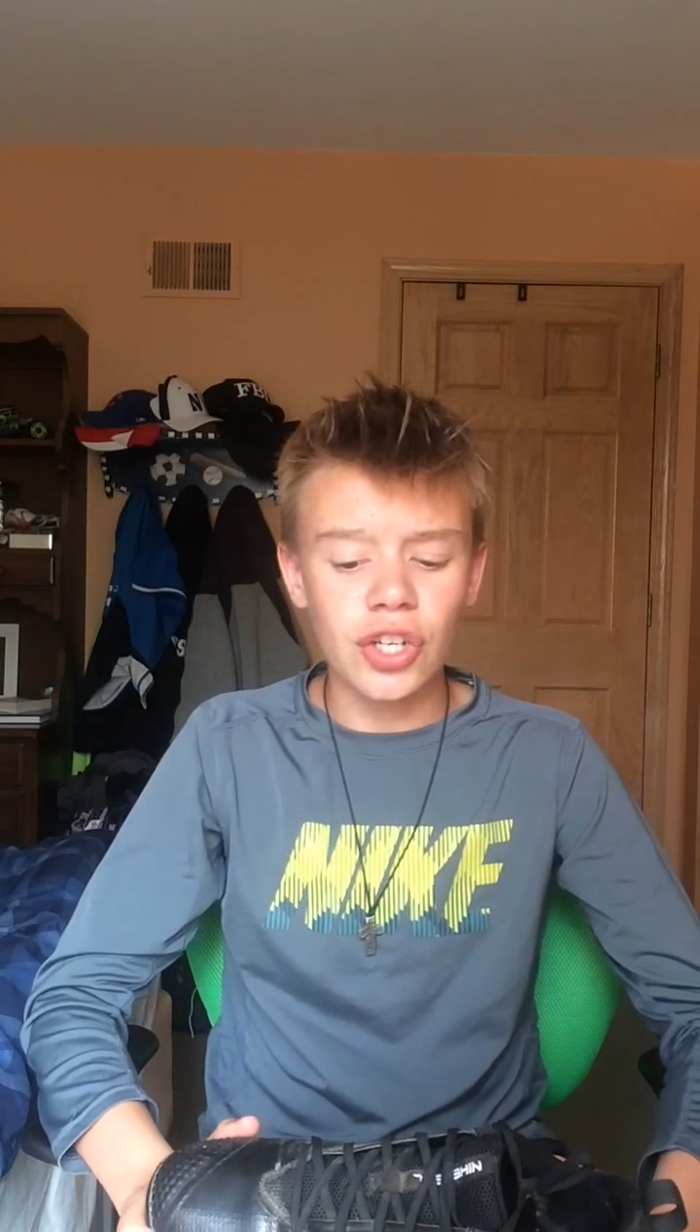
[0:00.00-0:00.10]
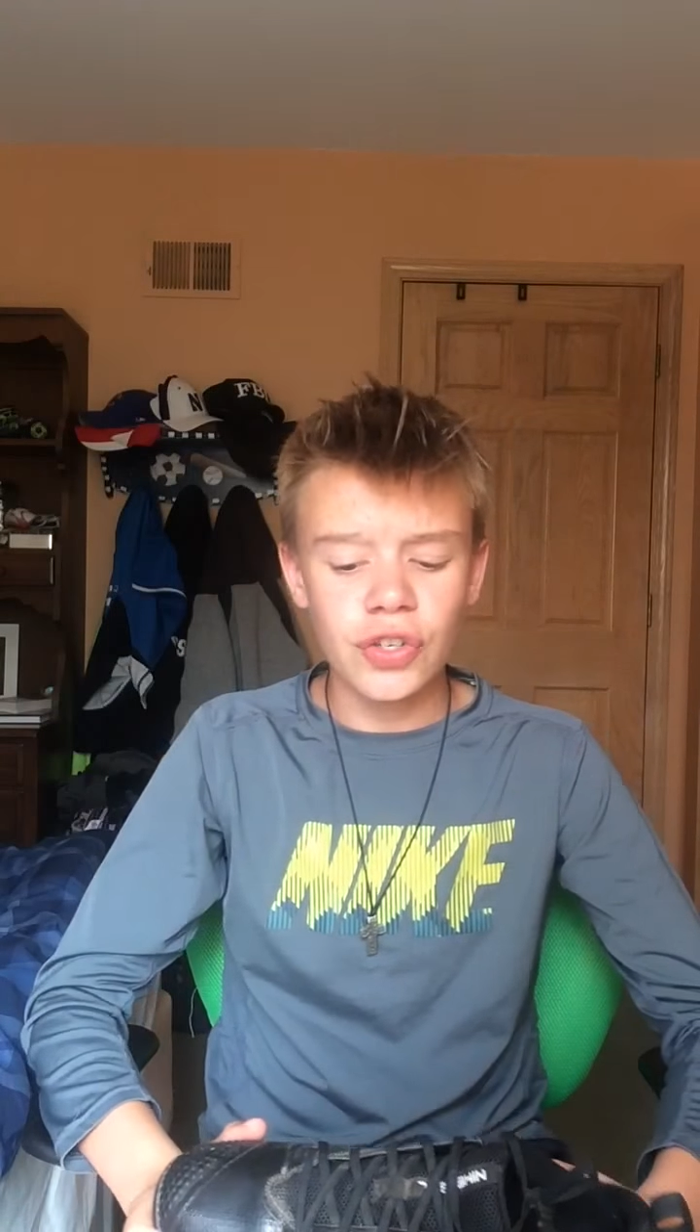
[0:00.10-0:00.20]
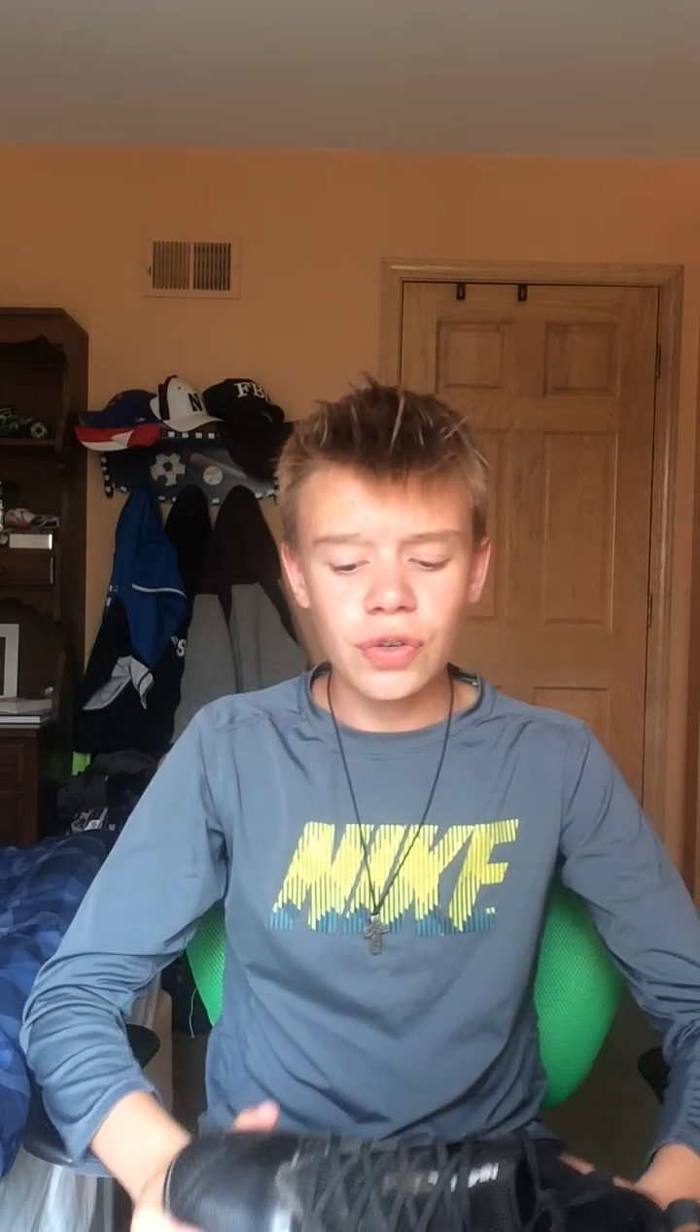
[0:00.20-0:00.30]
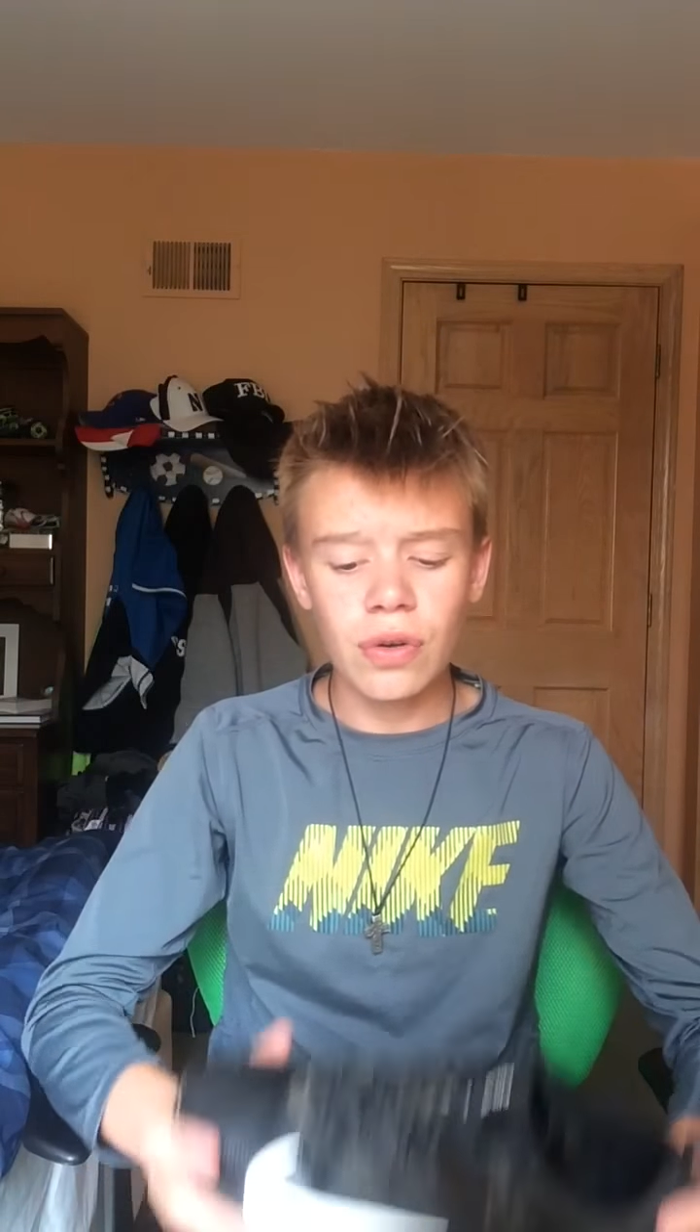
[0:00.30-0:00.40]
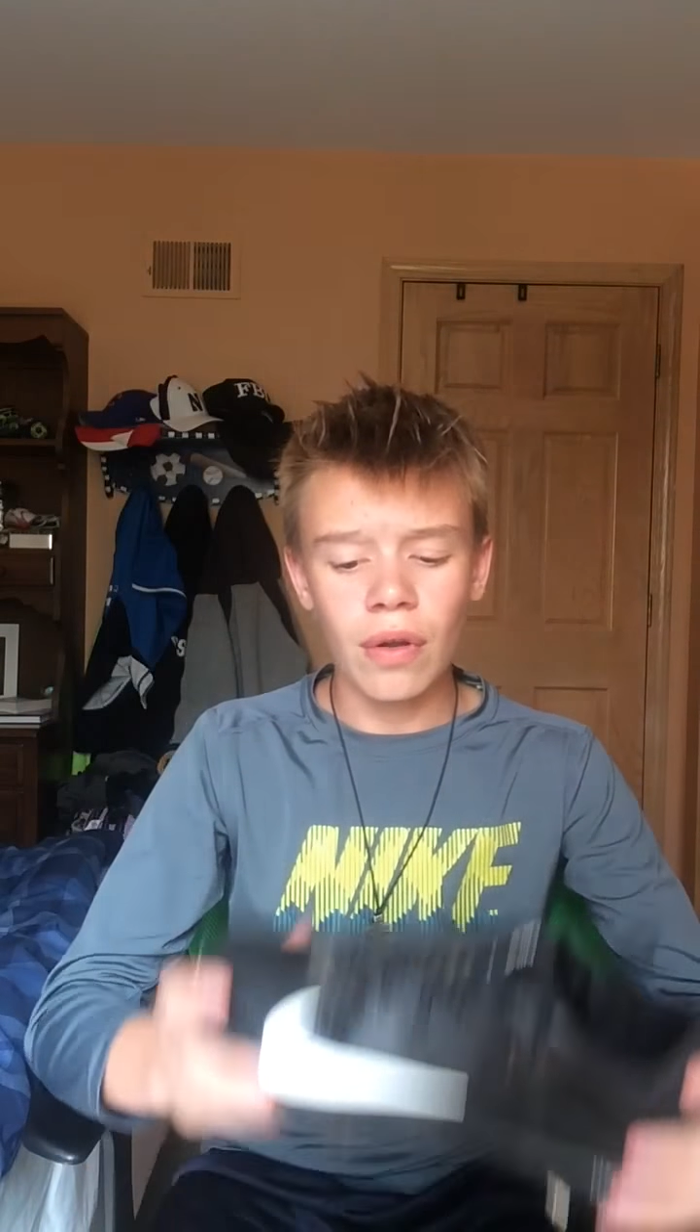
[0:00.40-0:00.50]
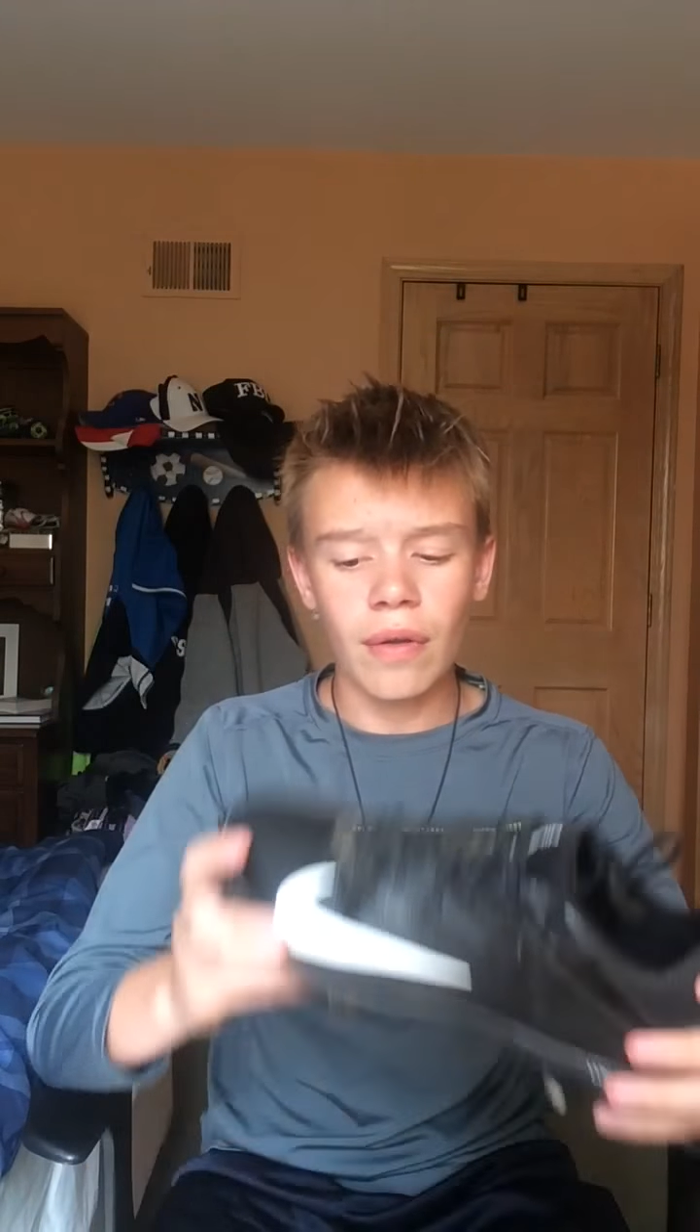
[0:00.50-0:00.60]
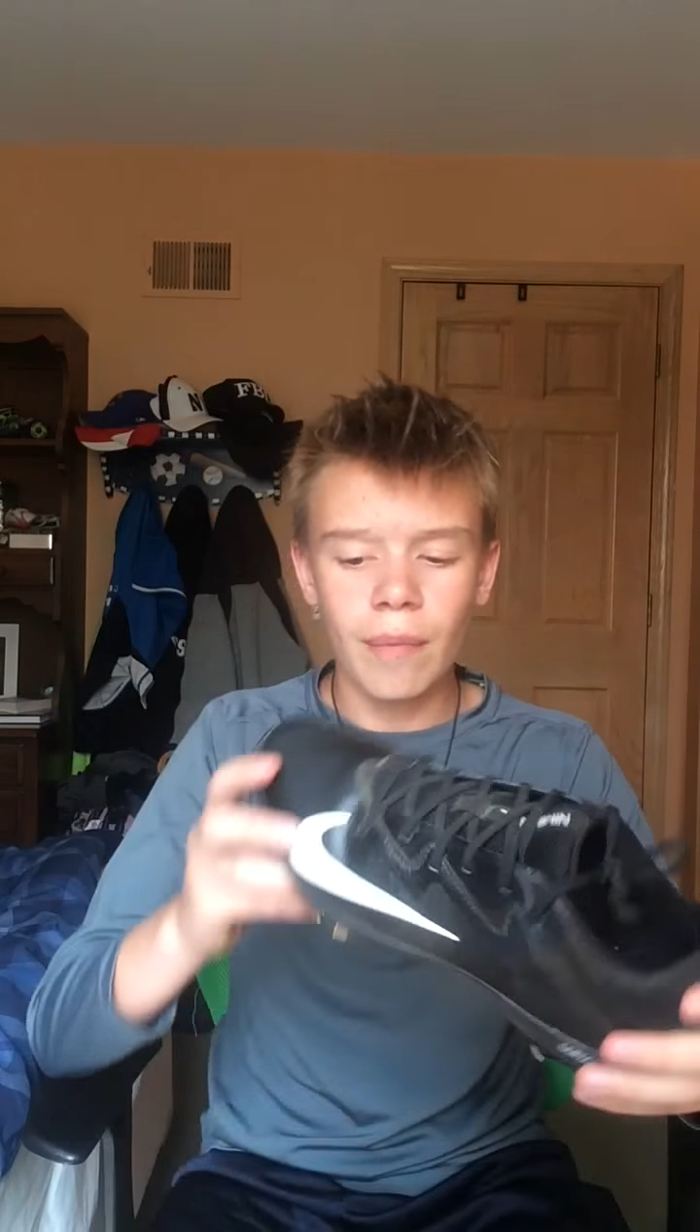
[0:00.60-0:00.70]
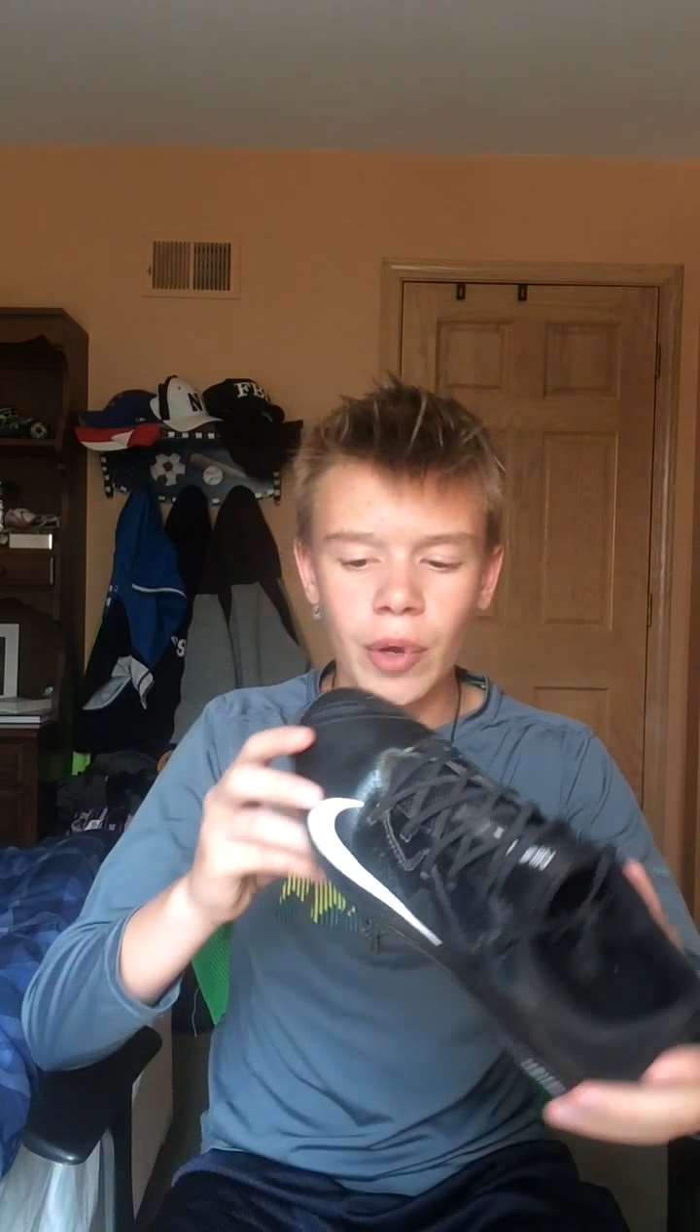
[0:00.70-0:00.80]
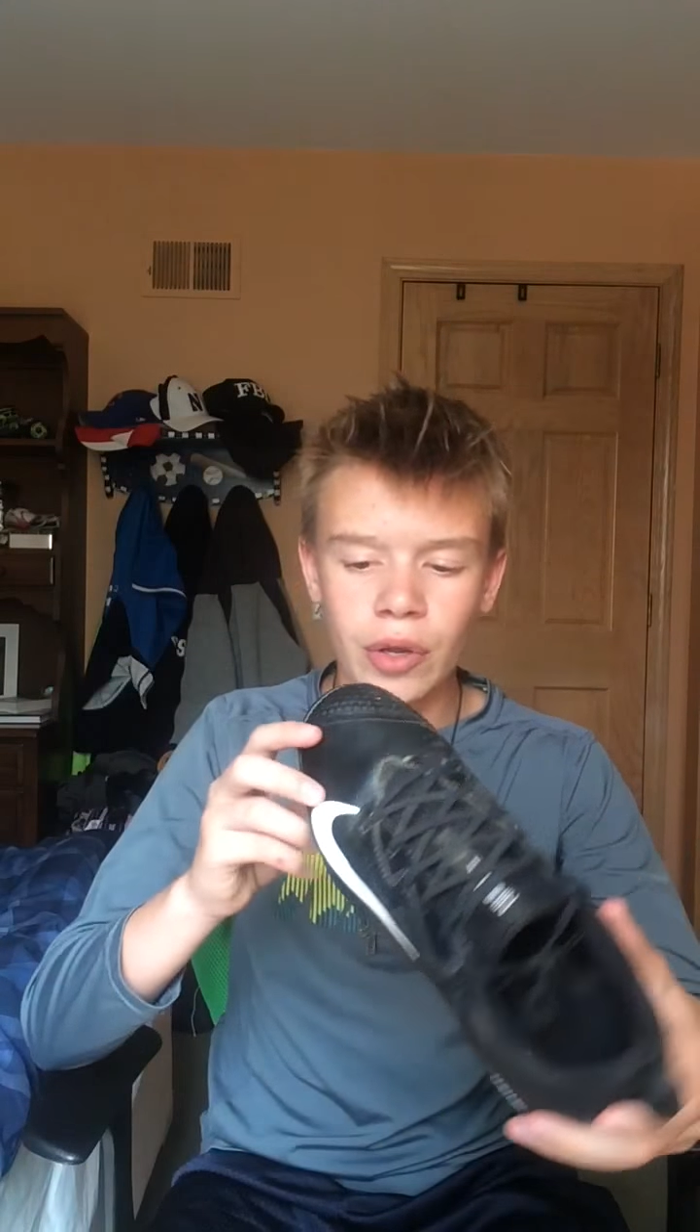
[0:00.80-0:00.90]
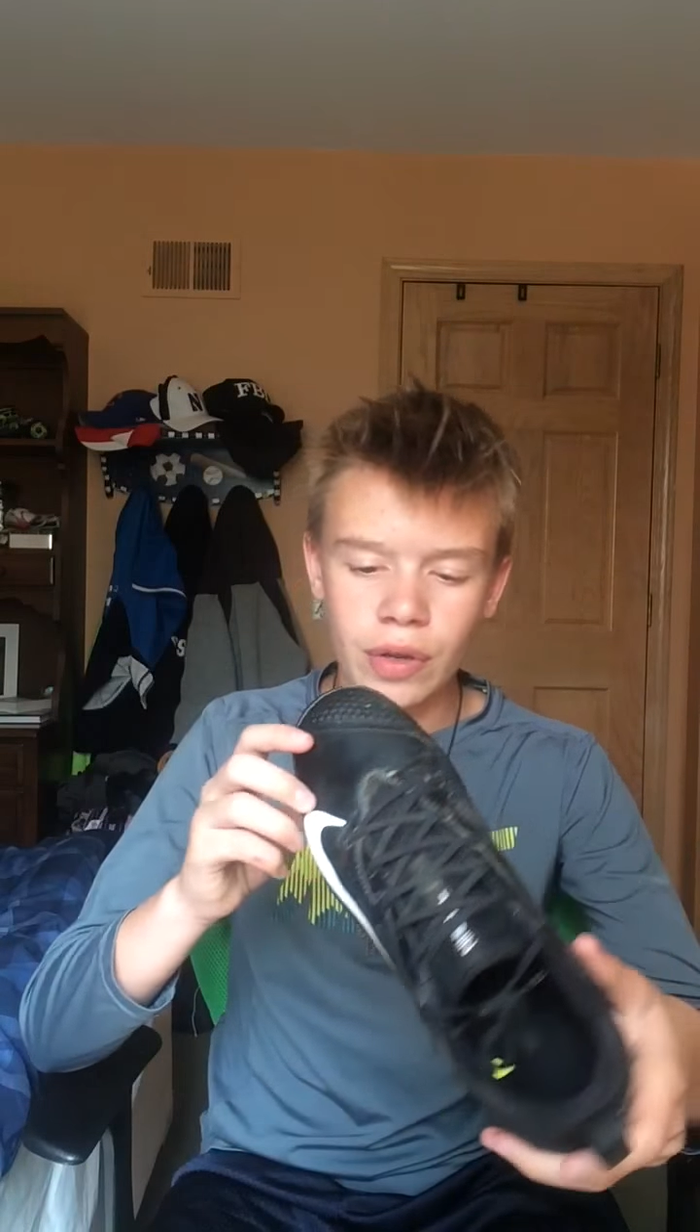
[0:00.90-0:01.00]
shoe,
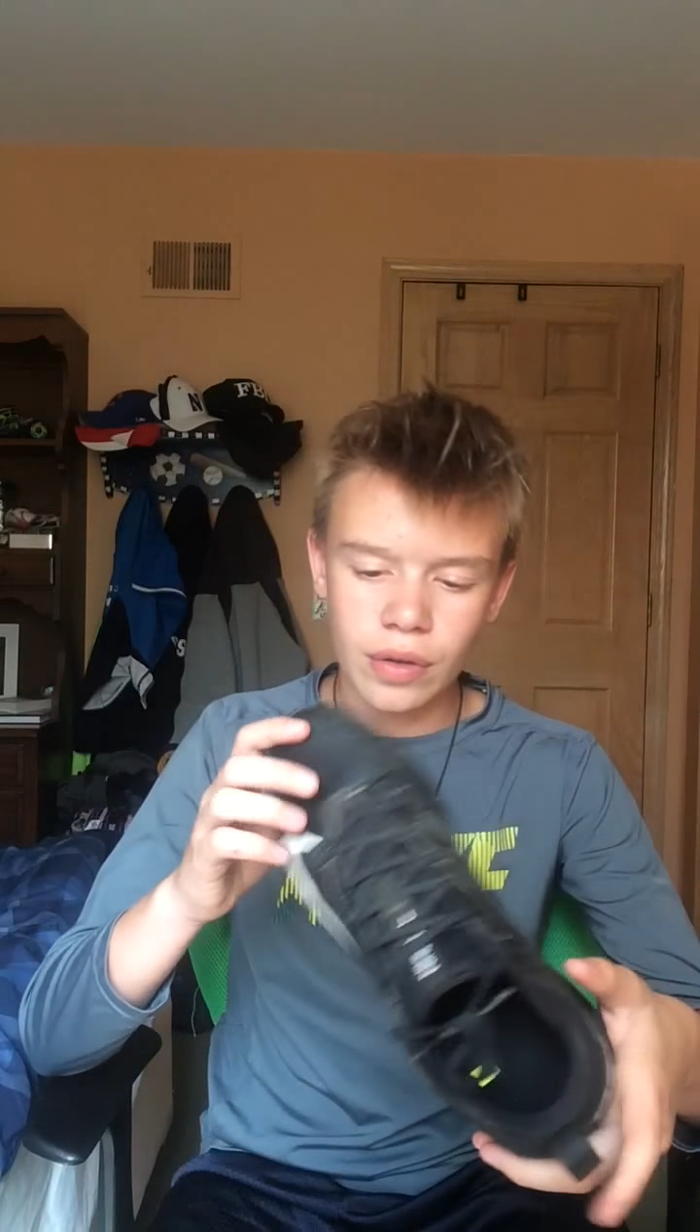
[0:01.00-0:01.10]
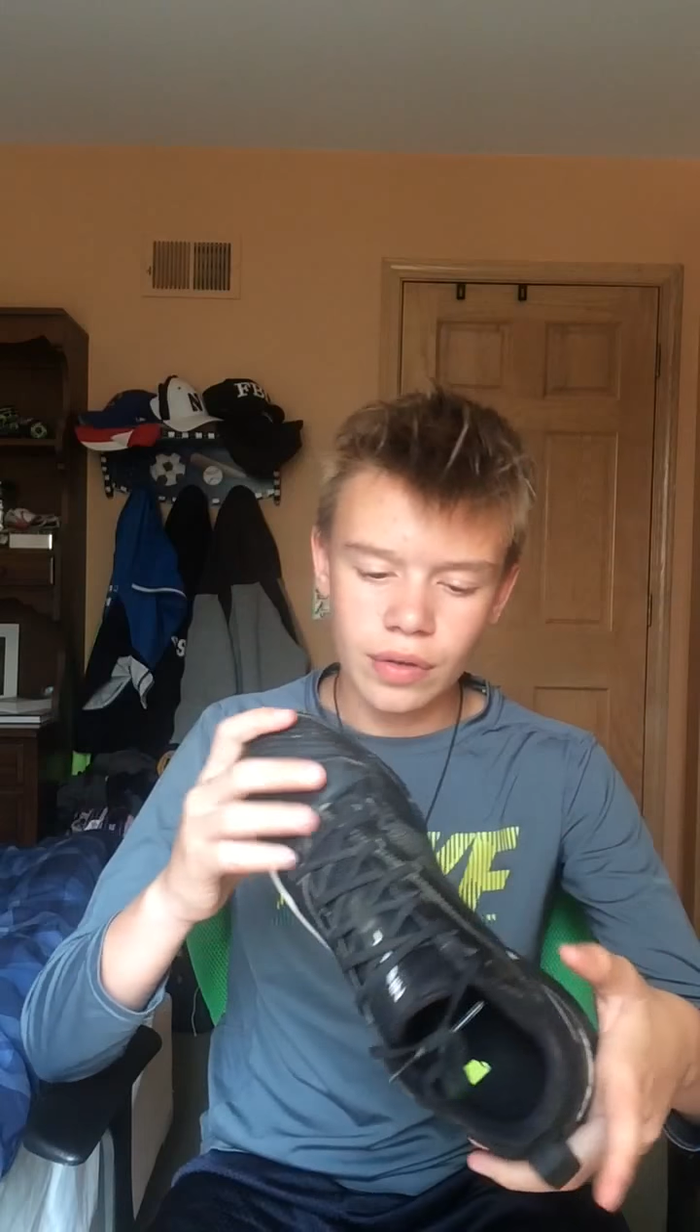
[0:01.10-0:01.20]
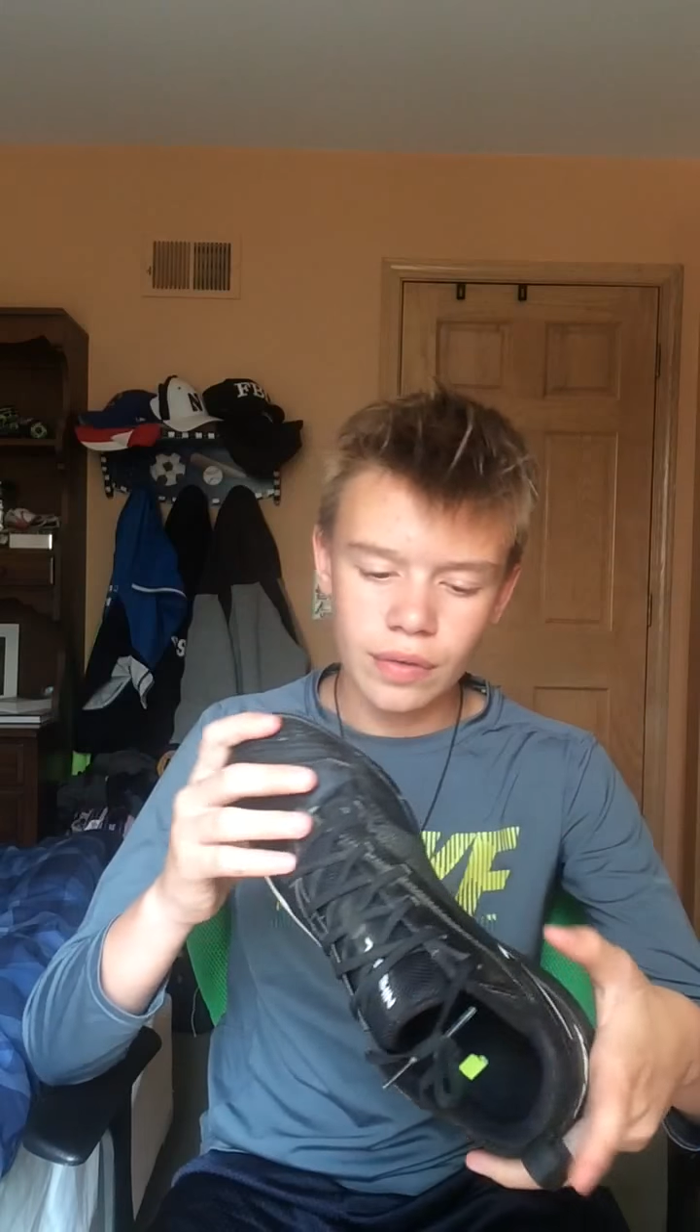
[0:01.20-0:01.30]
but